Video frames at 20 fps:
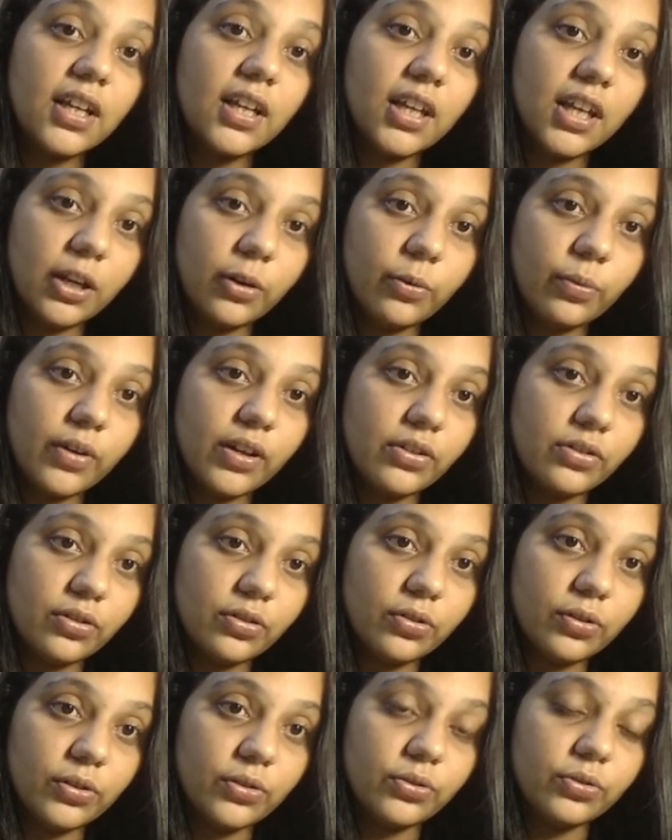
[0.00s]
equation
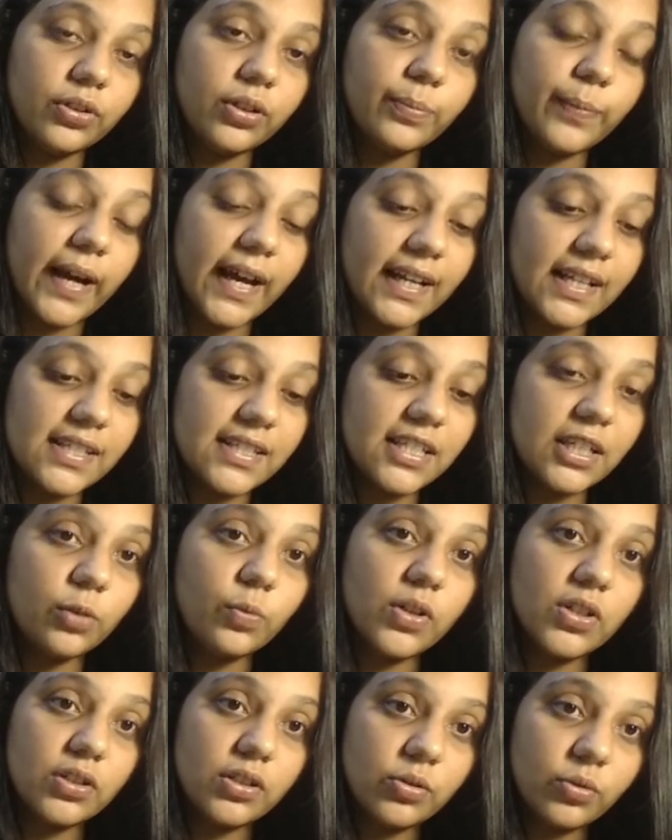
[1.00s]
also. In balanced
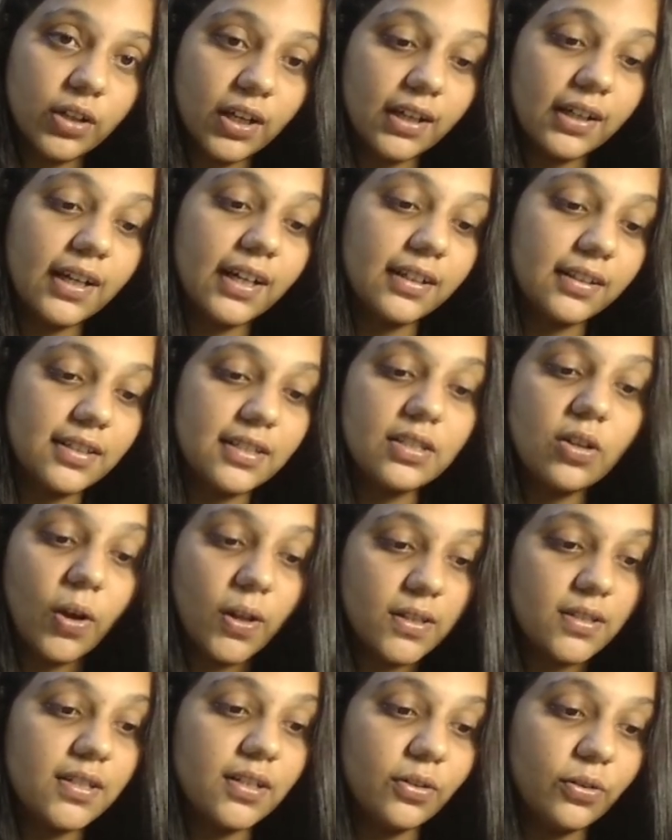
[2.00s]
equation you can get this
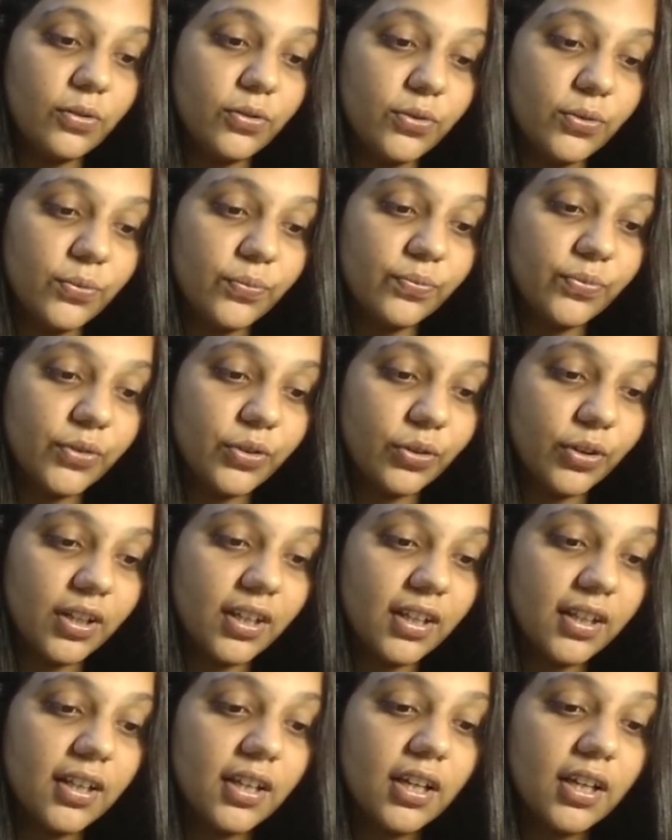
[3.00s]
answer also. Okay.